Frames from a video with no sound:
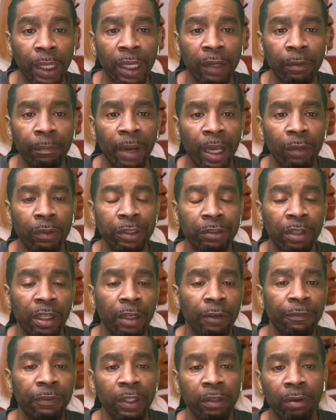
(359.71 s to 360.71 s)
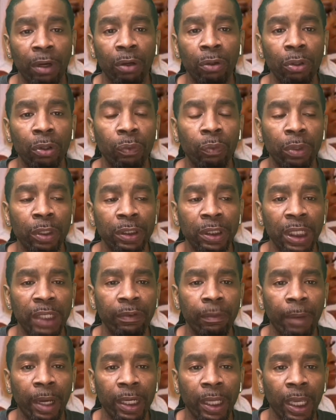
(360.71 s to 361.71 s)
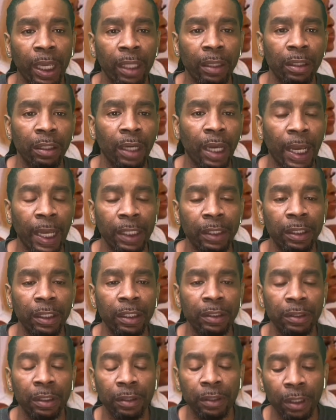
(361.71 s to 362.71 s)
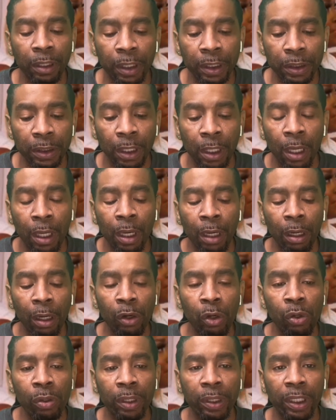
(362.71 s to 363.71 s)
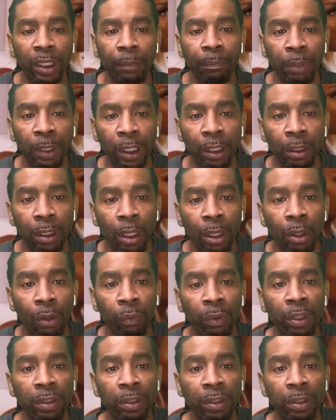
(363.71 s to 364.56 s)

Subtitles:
Everybody was trying to figure out who it was, and everybody had their ideas and thoughts of who it could have been. Well,